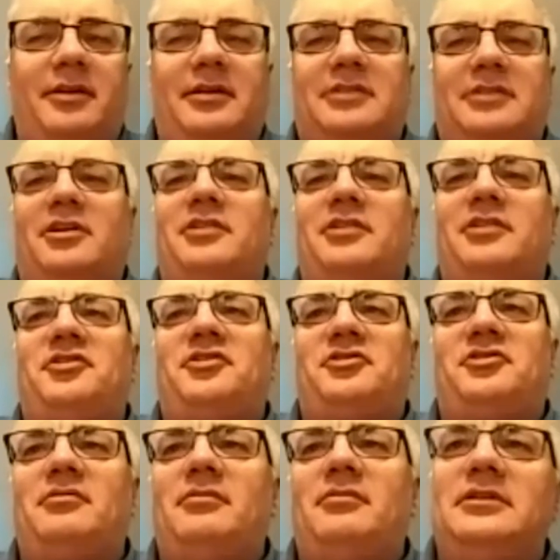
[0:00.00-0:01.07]
I saw the vision,
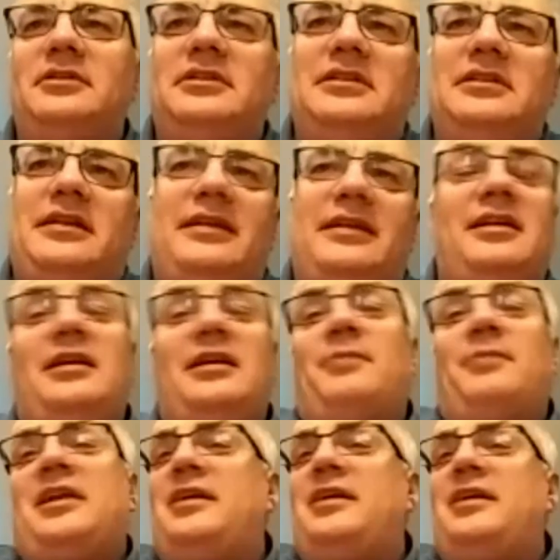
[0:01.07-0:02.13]
and
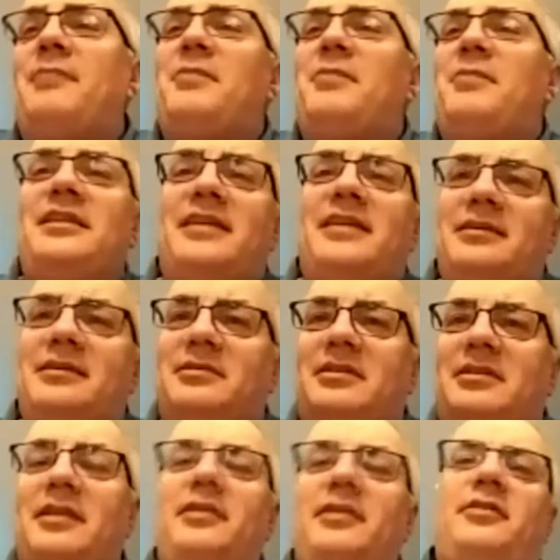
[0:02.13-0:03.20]
I made that
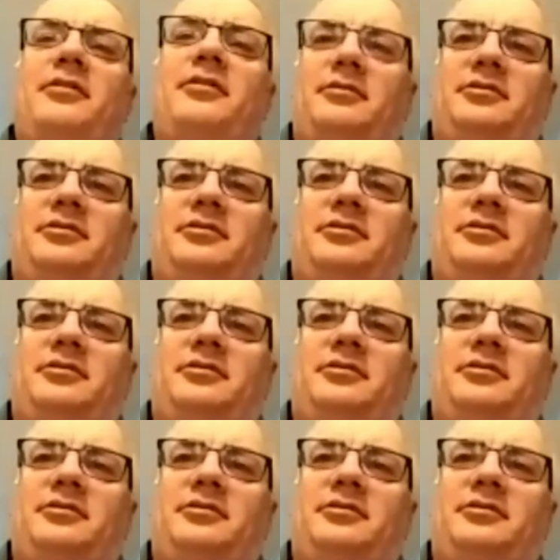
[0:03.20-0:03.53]
clear,